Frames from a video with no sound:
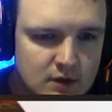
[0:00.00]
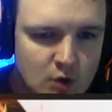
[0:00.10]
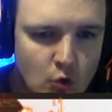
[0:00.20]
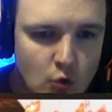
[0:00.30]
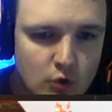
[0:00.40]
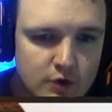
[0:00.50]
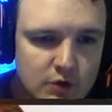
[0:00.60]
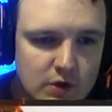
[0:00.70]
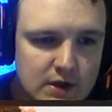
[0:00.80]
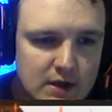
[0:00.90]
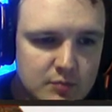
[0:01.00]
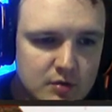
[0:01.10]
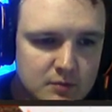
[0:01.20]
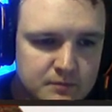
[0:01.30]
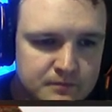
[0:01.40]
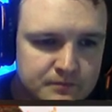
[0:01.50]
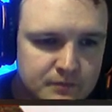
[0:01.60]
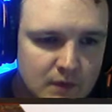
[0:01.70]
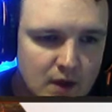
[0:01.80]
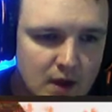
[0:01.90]
or you can keep them
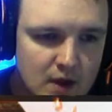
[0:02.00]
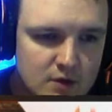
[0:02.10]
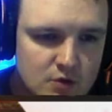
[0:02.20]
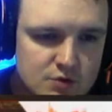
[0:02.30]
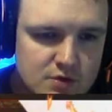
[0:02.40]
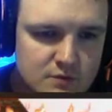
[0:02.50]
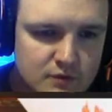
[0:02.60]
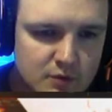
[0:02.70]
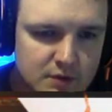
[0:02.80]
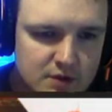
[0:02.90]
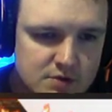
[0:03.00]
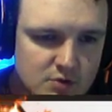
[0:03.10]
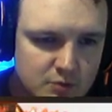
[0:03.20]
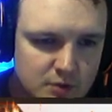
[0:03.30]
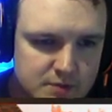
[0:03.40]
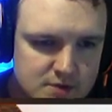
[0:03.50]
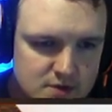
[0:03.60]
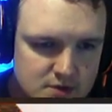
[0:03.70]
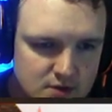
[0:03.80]
and use them for medicinal purposes.